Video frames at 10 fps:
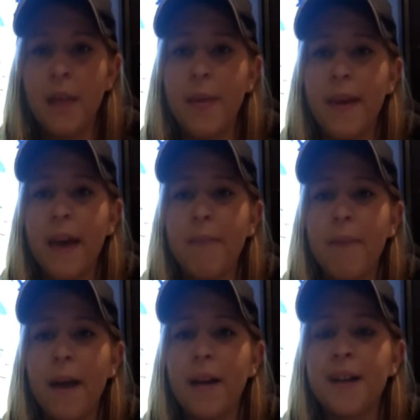The
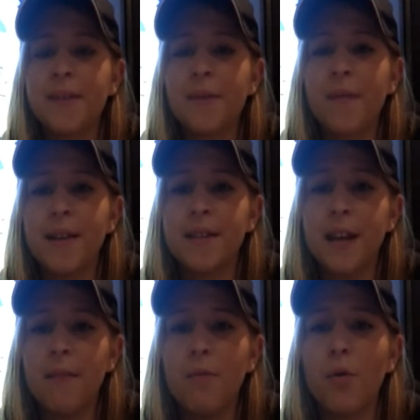campaign has
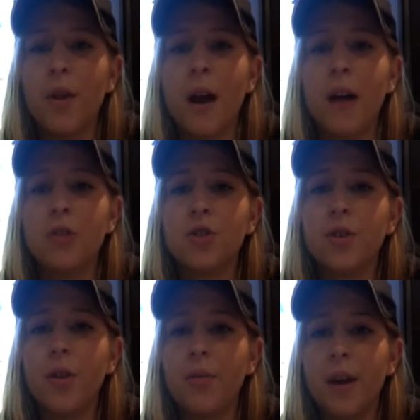prevented more than
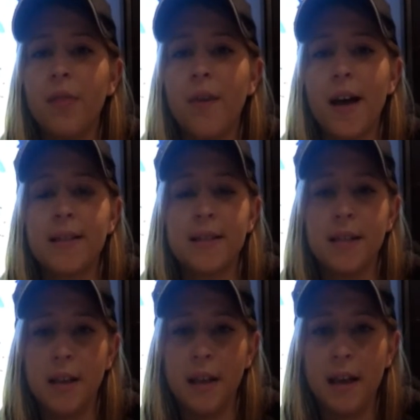103,000
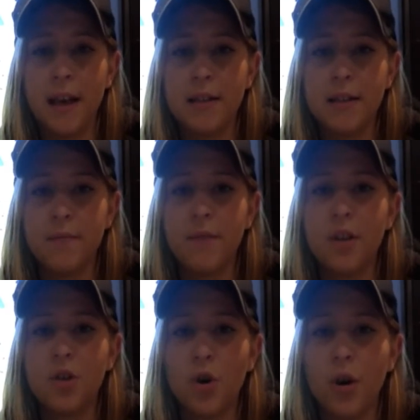skin cancers in
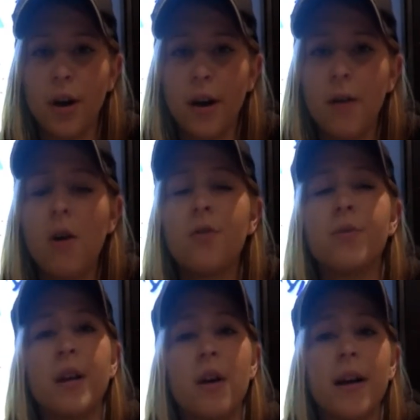Victoria
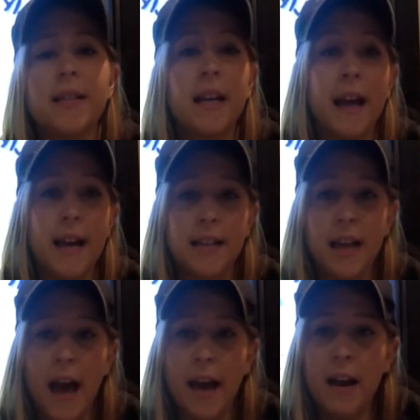between
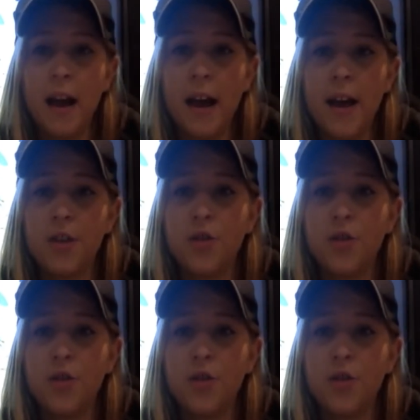1988 and